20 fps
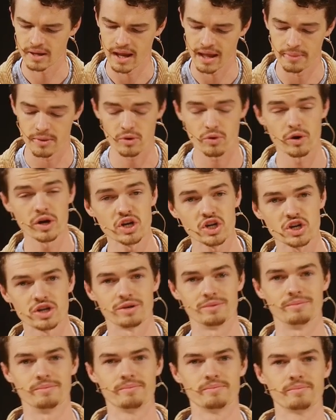And the
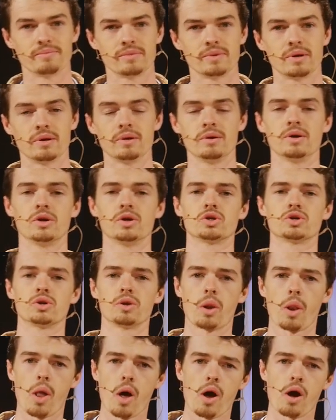Christian
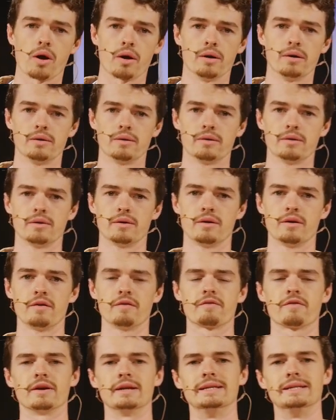should long
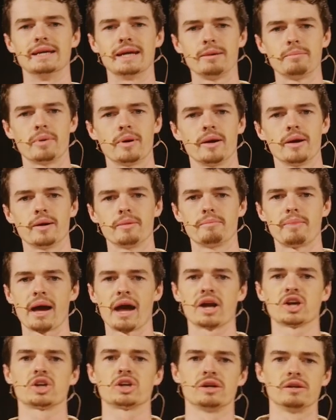for a deep
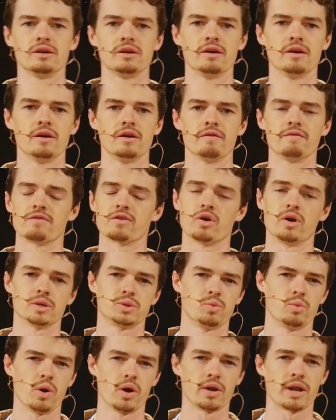passion for
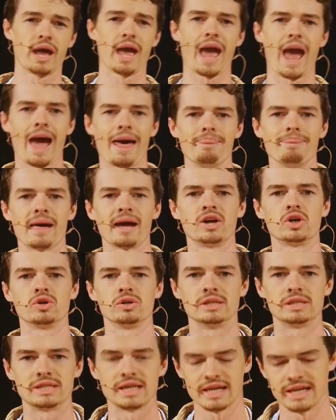God's word, and they
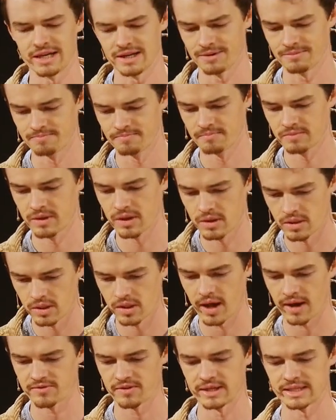should seek it
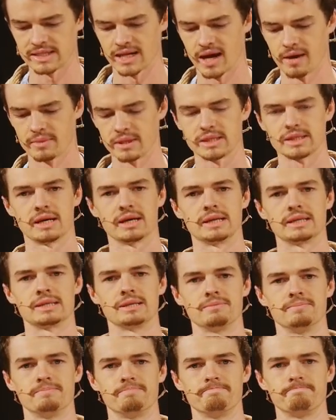like the psalmist does.